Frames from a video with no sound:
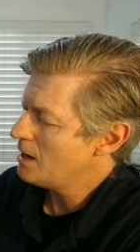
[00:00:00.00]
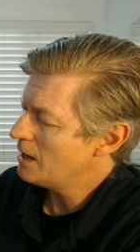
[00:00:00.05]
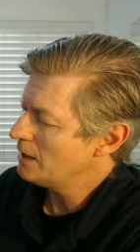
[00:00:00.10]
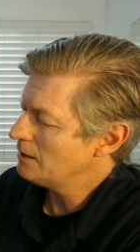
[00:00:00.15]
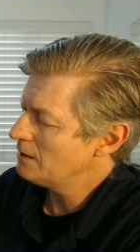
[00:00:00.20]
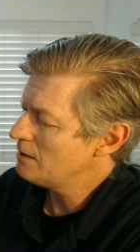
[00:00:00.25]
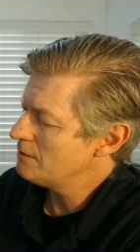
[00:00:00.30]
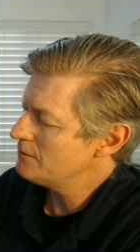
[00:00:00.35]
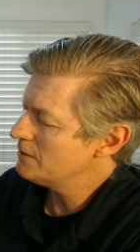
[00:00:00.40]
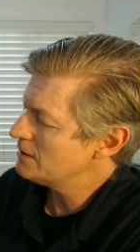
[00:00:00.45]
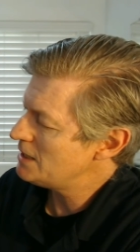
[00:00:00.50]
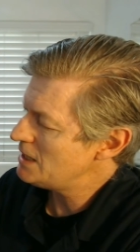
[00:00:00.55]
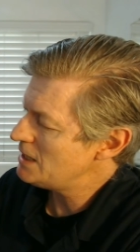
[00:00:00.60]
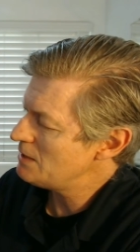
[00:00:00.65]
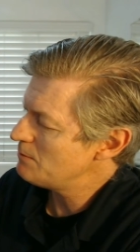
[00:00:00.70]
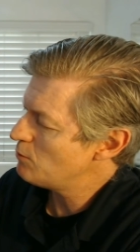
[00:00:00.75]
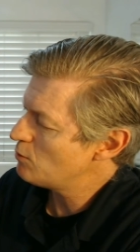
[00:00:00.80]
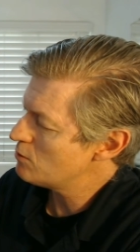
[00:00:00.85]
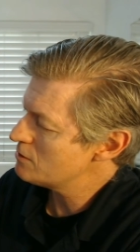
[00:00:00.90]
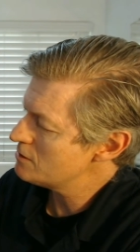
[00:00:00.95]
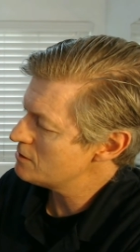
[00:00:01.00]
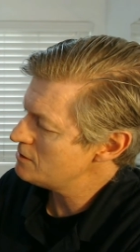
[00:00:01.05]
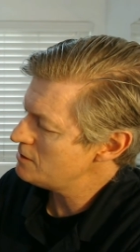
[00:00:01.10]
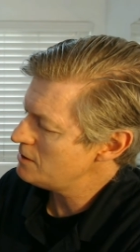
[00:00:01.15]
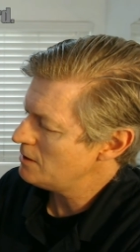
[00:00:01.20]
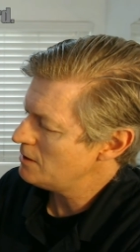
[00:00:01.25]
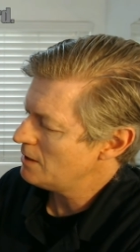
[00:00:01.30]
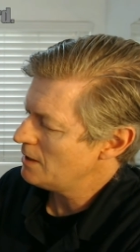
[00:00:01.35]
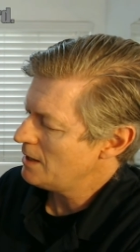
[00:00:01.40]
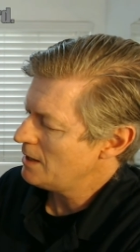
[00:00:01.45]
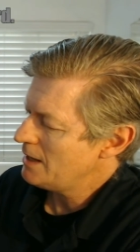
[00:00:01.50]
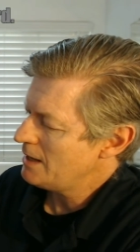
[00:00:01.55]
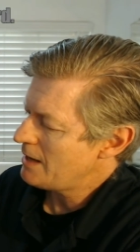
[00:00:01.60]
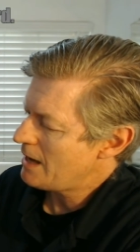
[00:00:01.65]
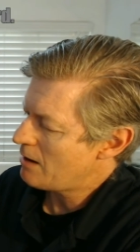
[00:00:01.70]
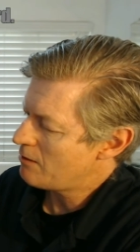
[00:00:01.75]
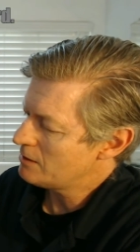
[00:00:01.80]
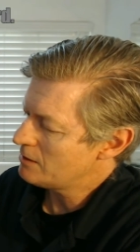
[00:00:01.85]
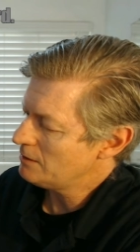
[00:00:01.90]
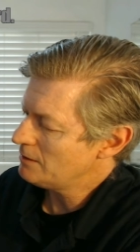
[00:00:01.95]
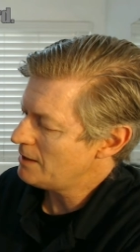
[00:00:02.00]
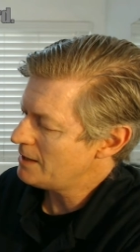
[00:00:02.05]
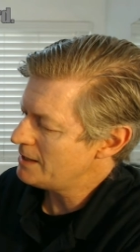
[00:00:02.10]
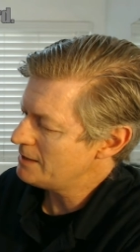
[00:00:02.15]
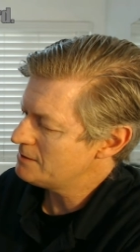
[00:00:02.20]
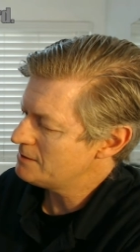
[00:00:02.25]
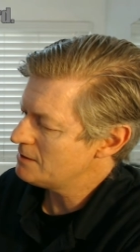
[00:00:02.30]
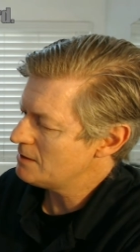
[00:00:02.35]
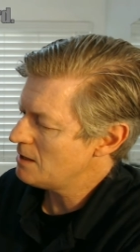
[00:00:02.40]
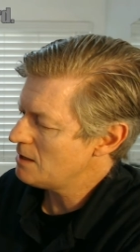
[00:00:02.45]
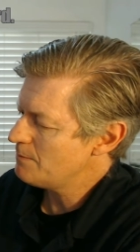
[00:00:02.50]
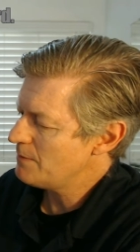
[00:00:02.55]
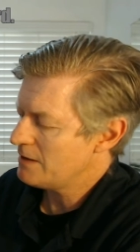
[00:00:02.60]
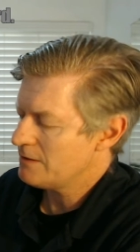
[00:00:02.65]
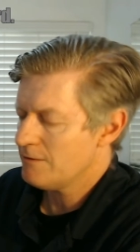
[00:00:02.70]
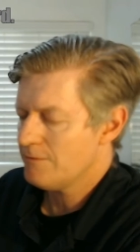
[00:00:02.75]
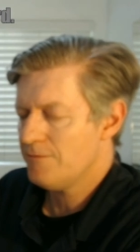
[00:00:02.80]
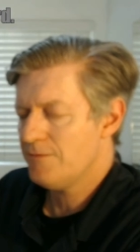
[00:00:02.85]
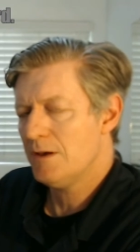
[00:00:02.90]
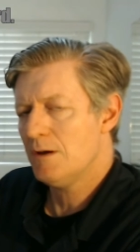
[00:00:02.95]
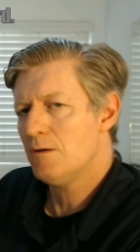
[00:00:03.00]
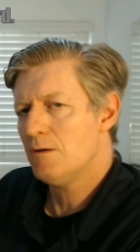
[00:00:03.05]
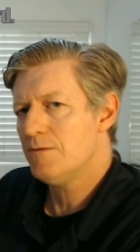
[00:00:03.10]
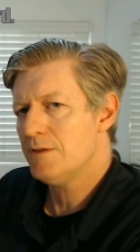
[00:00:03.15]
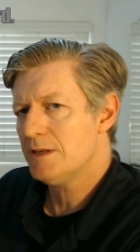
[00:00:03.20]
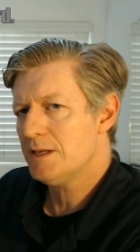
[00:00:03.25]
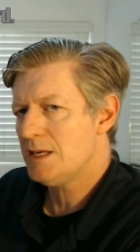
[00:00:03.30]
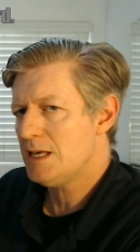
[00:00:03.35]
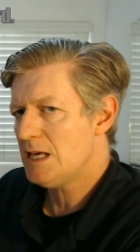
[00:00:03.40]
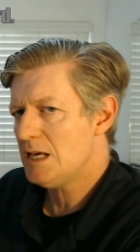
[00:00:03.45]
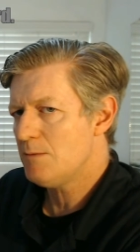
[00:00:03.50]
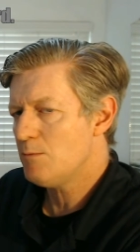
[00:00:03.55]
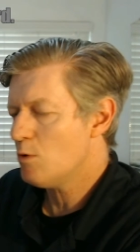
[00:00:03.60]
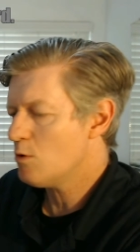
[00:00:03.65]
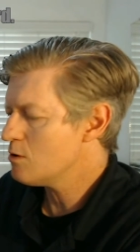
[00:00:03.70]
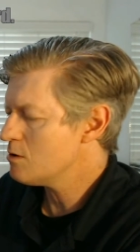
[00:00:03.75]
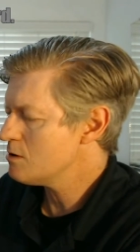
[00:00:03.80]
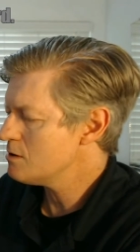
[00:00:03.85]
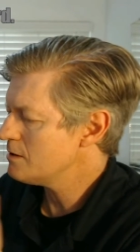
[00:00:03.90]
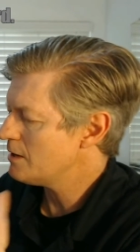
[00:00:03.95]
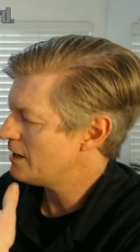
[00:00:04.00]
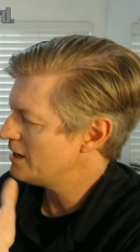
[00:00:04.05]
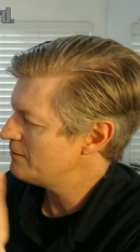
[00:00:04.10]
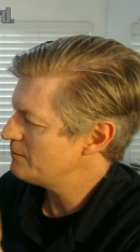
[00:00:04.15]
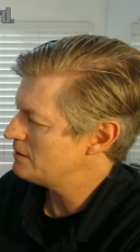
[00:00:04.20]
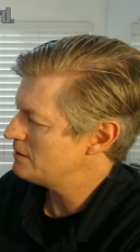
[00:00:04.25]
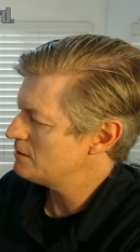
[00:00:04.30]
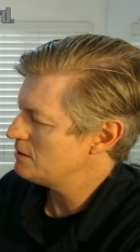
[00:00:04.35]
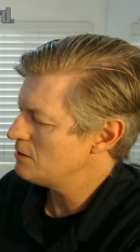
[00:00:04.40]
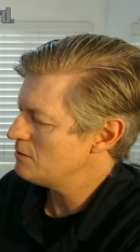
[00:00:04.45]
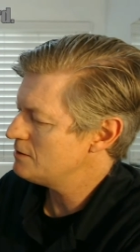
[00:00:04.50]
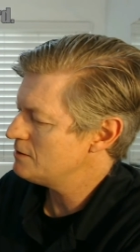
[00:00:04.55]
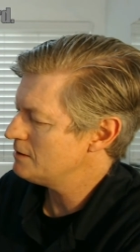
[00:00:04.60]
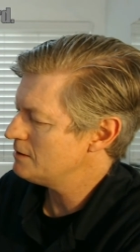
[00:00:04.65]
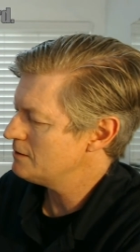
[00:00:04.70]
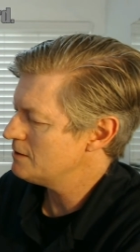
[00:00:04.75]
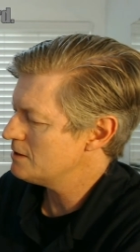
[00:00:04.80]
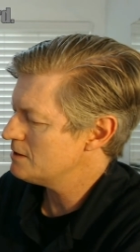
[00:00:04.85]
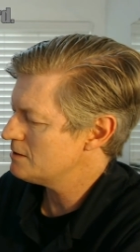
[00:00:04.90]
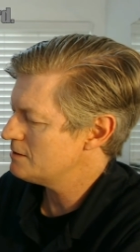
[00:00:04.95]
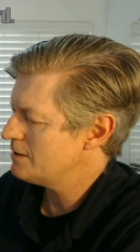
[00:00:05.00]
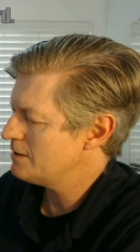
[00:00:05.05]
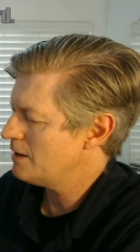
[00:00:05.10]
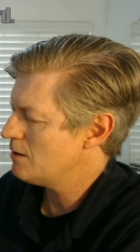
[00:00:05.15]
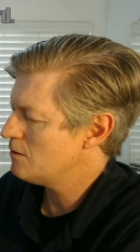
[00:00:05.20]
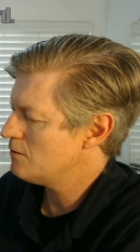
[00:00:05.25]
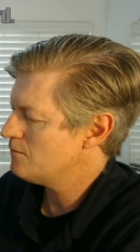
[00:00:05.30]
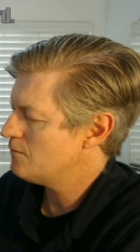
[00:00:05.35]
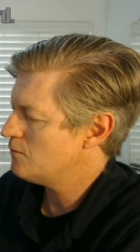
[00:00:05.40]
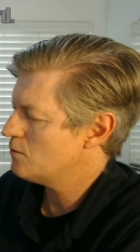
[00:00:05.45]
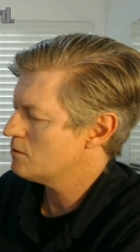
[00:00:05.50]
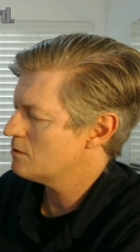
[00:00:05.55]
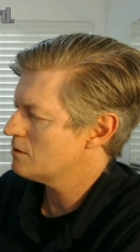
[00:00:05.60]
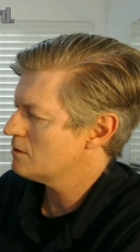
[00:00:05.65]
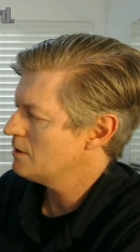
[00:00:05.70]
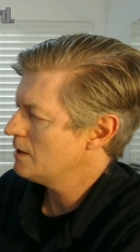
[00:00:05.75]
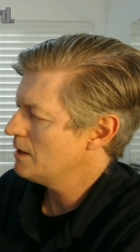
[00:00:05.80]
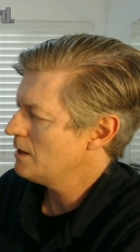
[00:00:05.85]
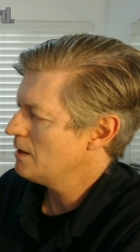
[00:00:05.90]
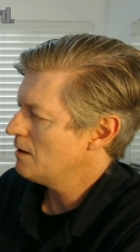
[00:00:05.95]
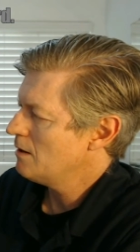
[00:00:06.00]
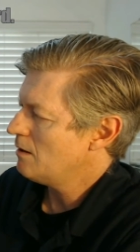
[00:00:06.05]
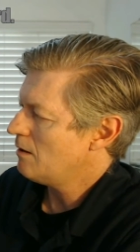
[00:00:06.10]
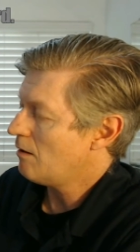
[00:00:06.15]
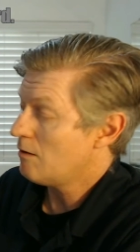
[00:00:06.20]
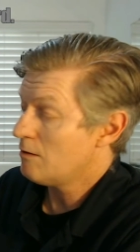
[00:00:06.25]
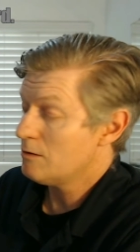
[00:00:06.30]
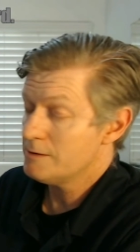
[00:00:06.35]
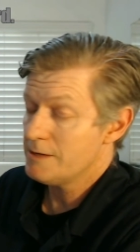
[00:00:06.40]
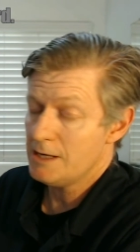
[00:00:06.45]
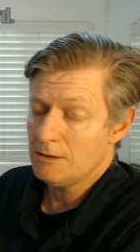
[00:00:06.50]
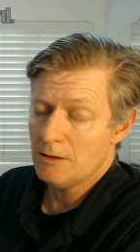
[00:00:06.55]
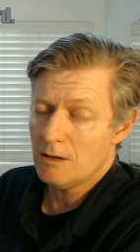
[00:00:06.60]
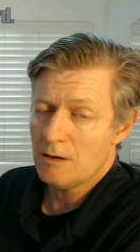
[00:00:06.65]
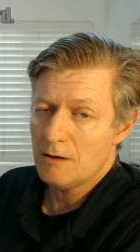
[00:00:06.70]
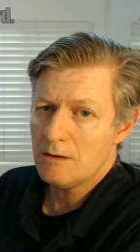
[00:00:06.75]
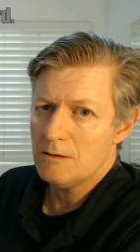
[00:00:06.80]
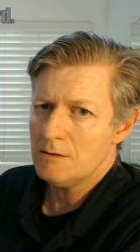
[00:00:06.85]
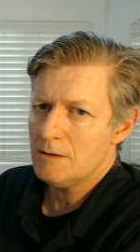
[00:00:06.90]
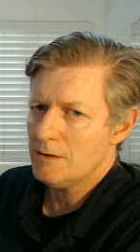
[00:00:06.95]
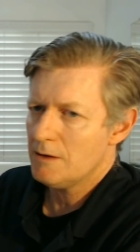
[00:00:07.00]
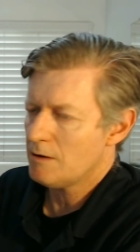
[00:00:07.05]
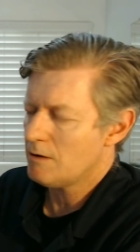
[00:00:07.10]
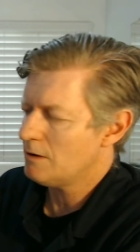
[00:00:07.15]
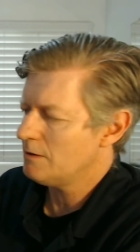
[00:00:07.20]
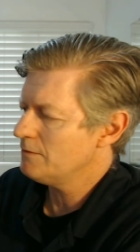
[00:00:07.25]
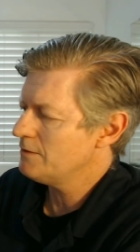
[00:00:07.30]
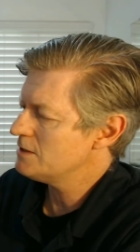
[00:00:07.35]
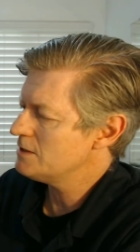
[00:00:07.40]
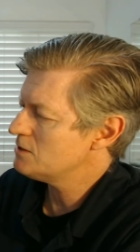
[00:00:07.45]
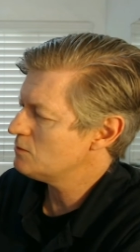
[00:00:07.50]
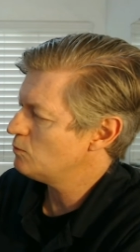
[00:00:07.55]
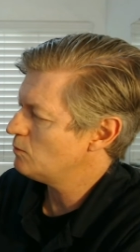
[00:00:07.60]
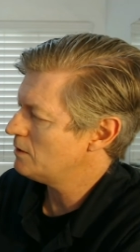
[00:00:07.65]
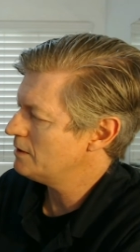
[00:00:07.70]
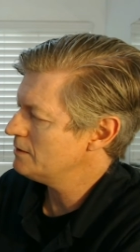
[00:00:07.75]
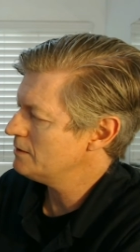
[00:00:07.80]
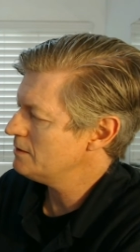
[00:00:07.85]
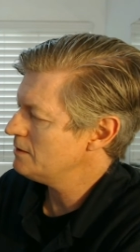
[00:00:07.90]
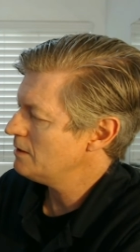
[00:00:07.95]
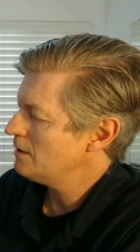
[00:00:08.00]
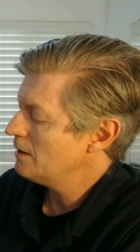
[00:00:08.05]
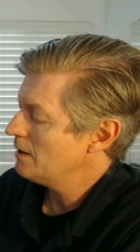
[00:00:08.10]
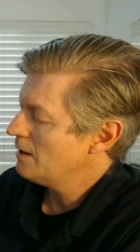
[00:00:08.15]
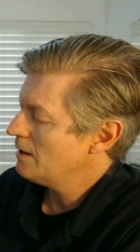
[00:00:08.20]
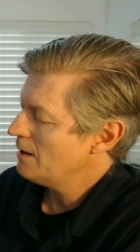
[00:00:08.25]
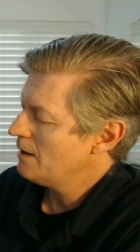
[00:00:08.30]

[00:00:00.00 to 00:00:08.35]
I love the keyboard, how it lights up, and the feel of the keyboard. I've been using this now for all day long on this one.